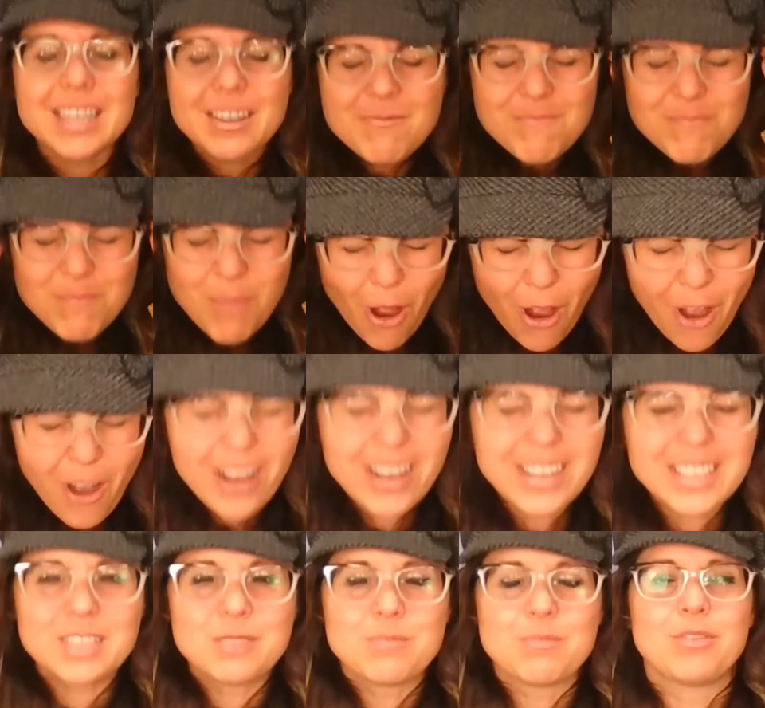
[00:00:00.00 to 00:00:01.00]
it
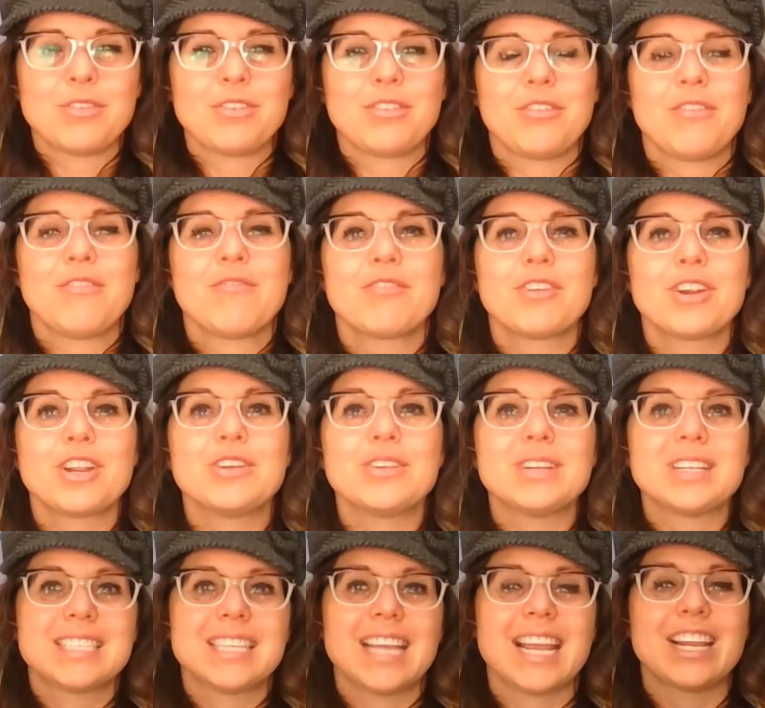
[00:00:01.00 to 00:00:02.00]
impossible for you
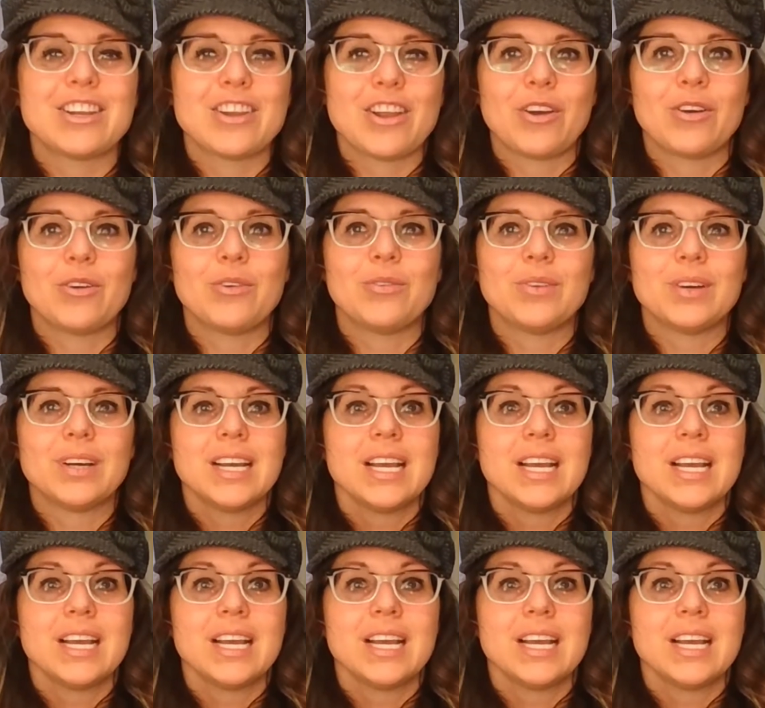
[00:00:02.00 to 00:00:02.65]
to say no.